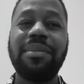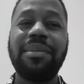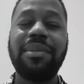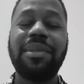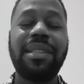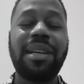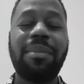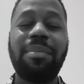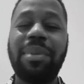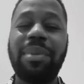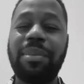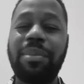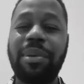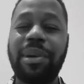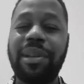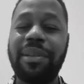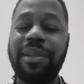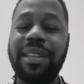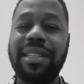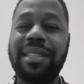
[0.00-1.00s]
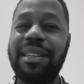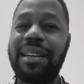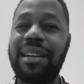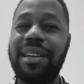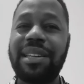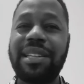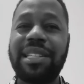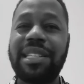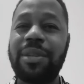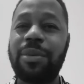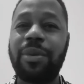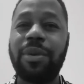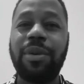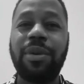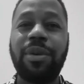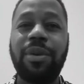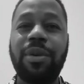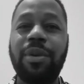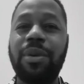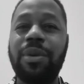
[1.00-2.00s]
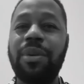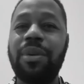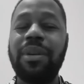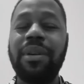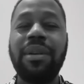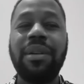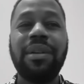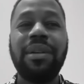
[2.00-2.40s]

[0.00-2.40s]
some people in this country would go